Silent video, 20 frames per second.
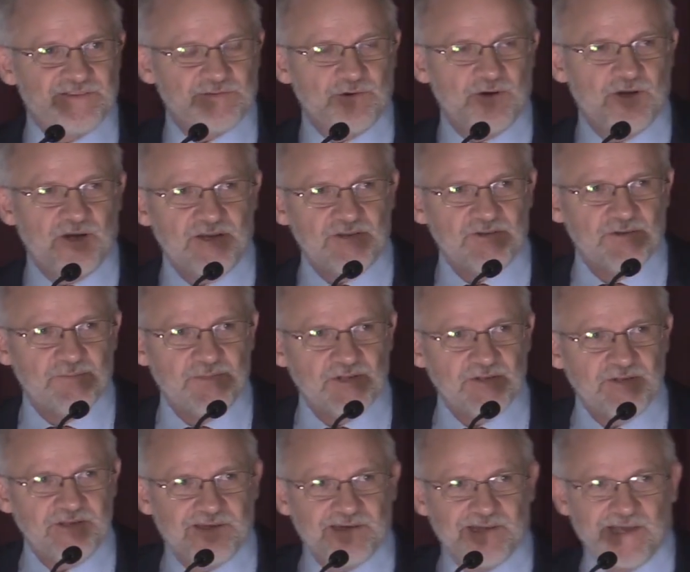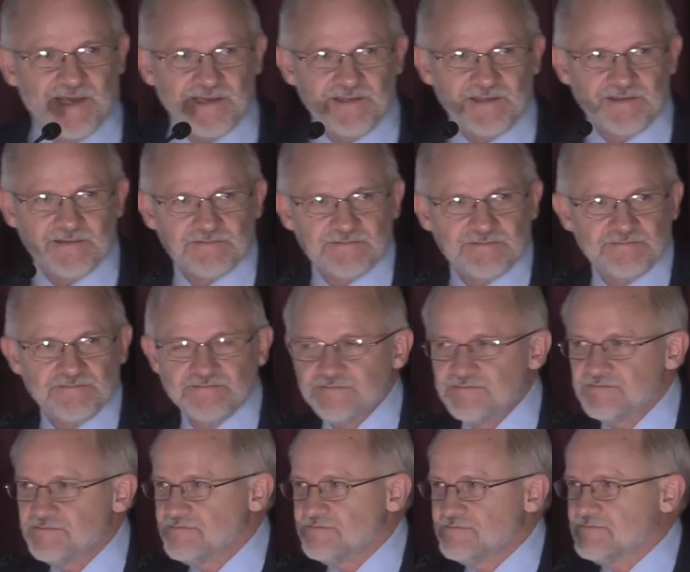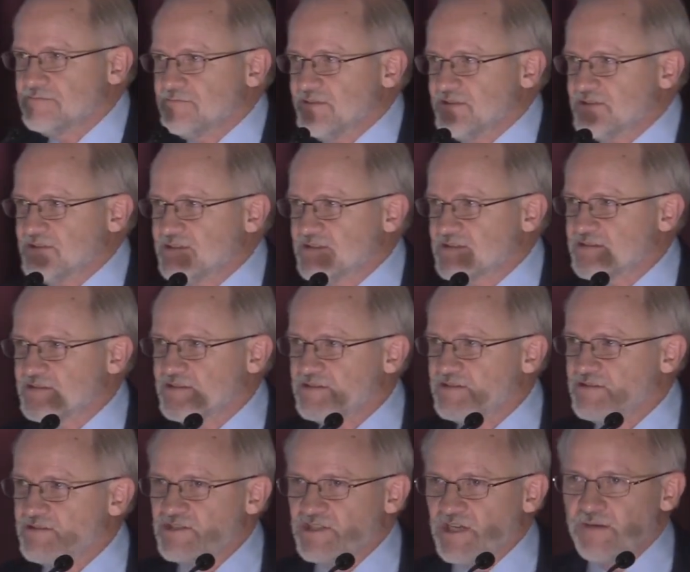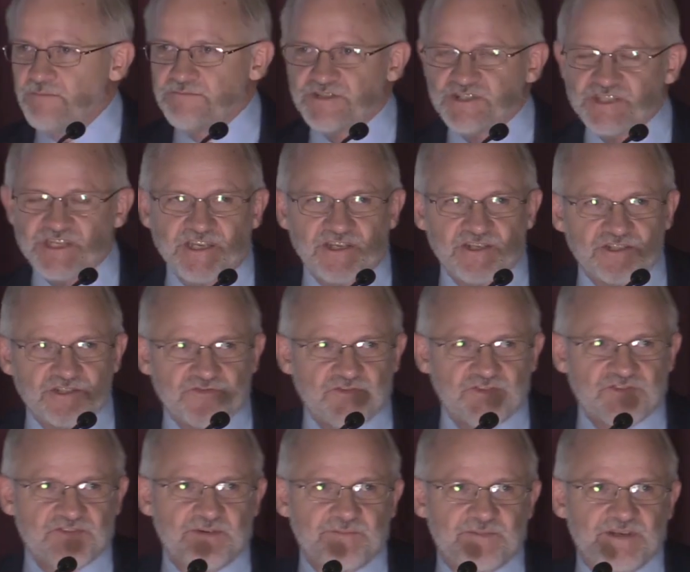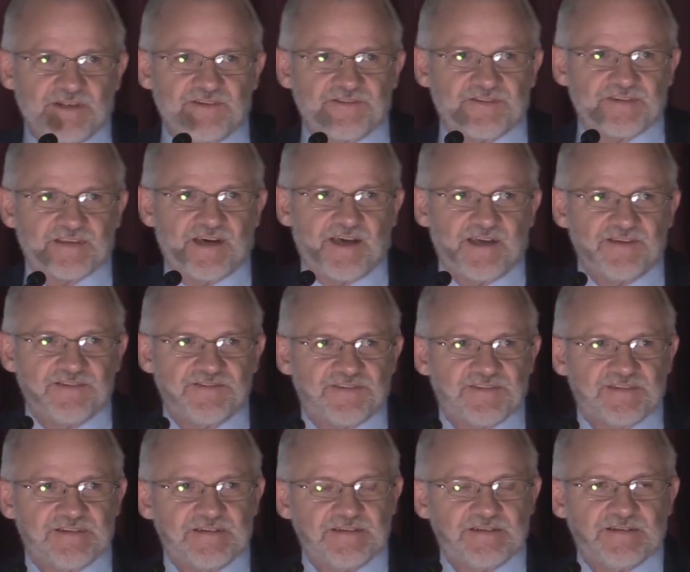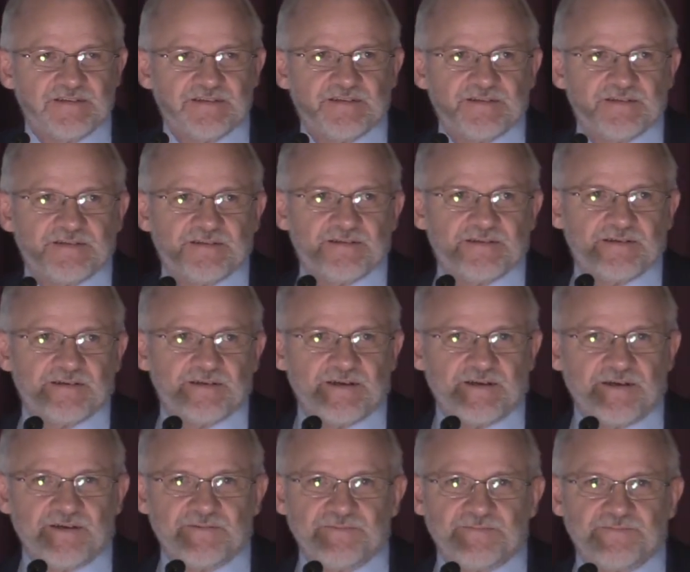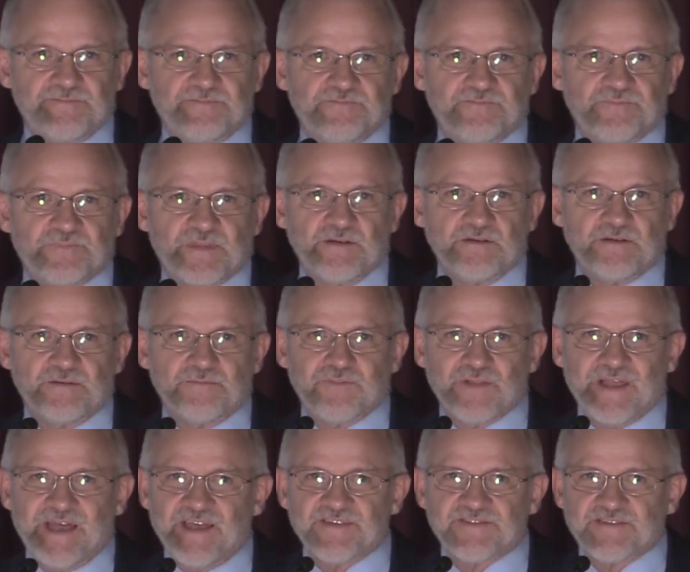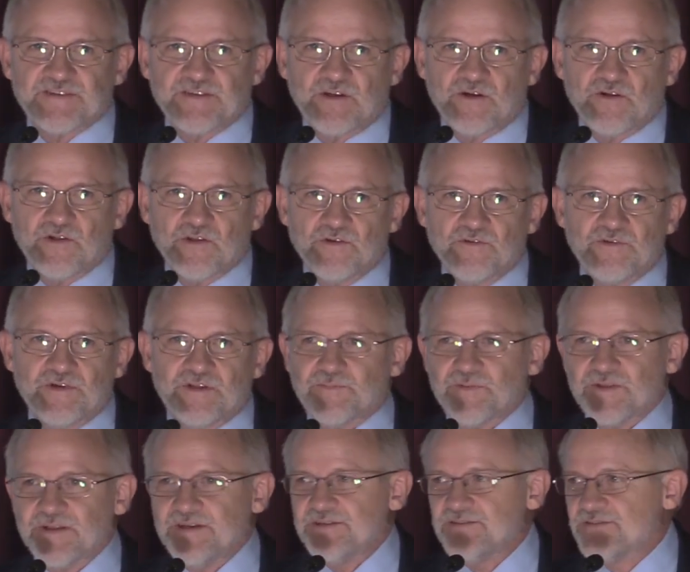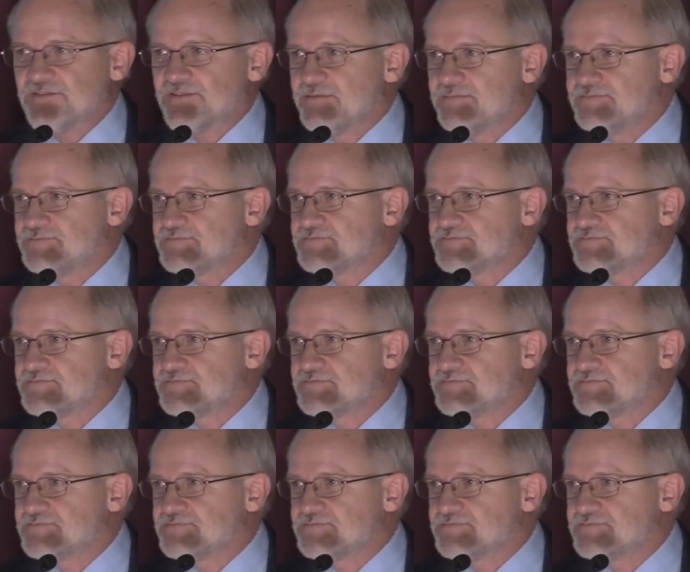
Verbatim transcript: throw a hundred million at it, which is chump change for some of these guys. Um, you can blast it all over the place.